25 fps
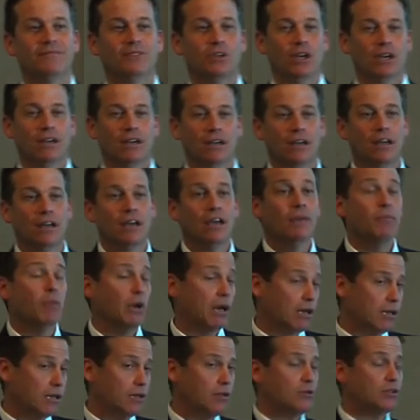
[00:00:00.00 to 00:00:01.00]
Okay?
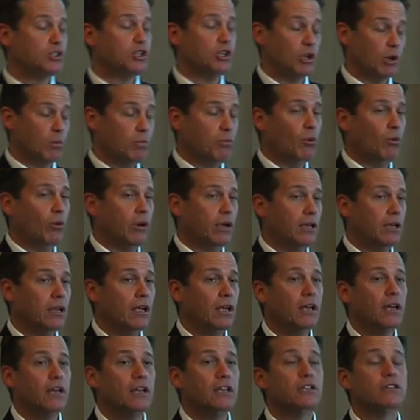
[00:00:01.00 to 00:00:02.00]
But to your point,
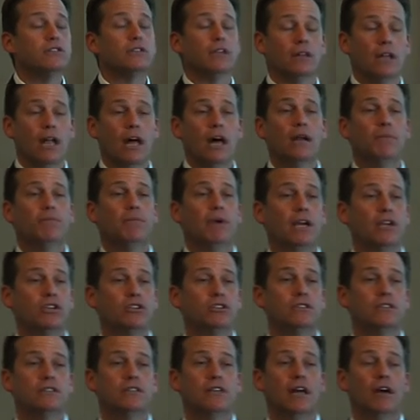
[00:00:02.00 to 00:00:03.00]
there's a lot of
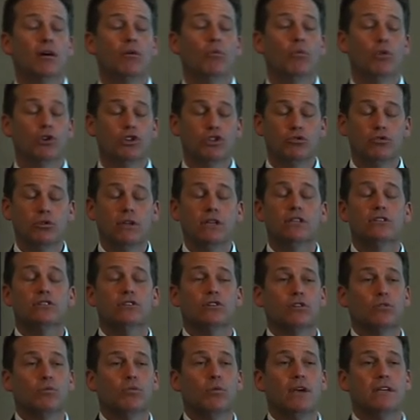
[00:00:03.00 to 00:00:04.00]
patients that were treated
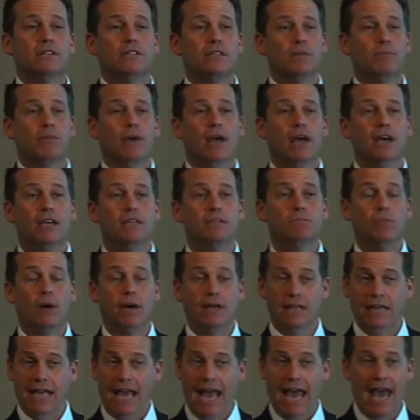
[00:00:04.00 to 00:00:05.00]
certain ways in the past
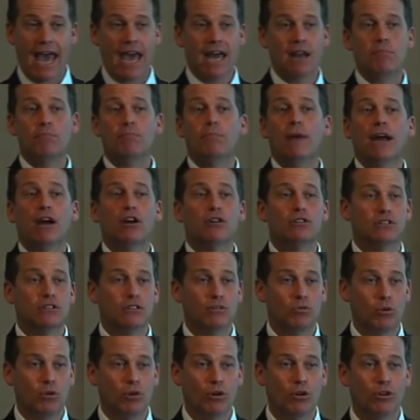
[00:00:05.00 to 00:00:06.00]
by the Adam Bears of
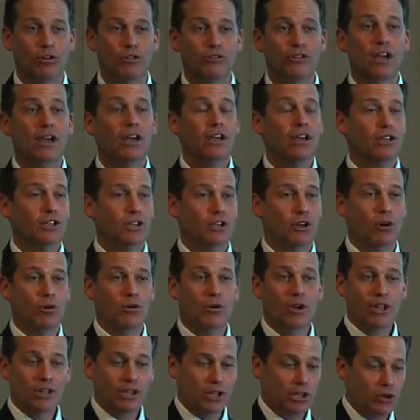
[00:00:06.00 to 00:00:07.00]
the world,
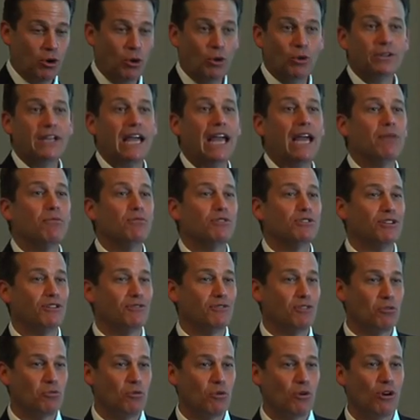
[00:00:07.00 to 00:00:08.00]
the Goldhabers of
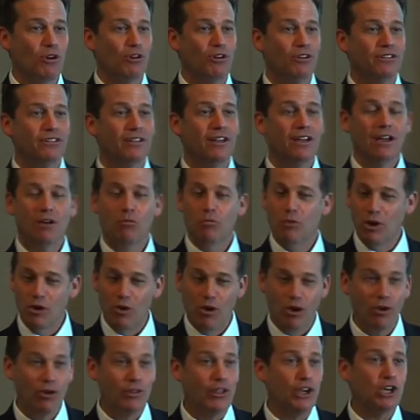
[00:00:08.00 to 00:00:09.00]
the world. We
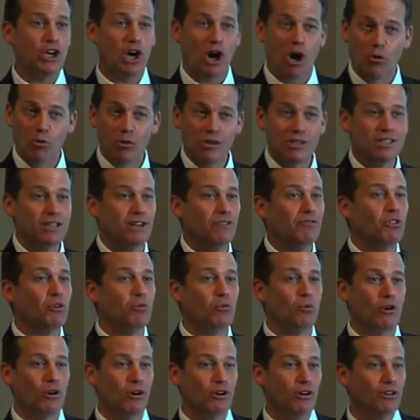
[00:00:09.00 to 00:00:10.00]
all know the Cohens of the
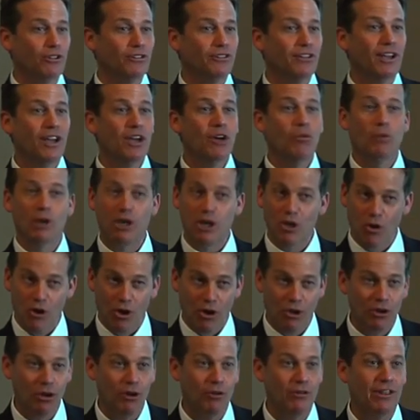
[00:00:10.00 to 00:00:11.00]
world. We
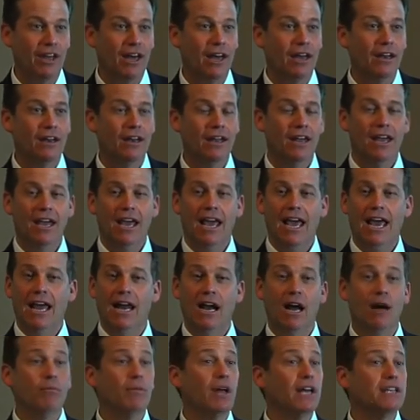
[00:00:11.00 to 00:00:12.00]
all know that. And
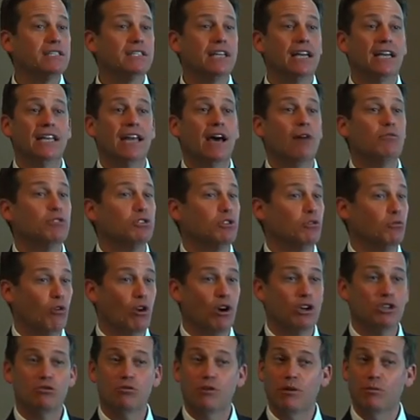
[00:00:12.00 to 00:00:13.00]
I'm not saying that was the
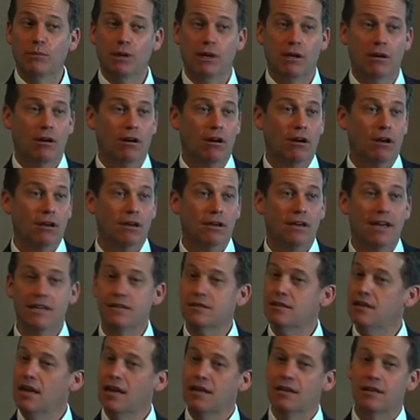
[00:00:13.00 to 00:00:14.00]
wrong treatment at all. And
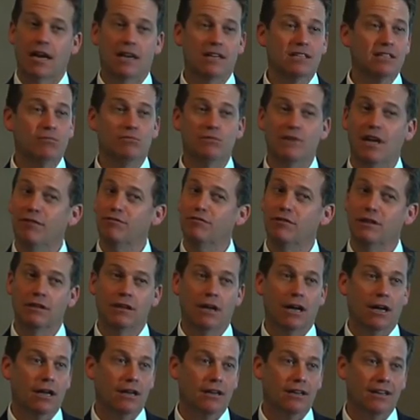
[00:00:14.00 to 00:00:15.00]
as an endodontist, I'm definitely
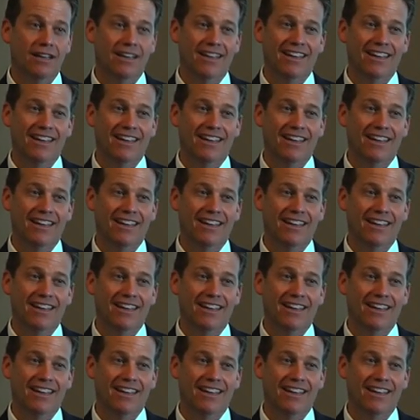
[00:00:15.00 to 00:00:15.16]
not.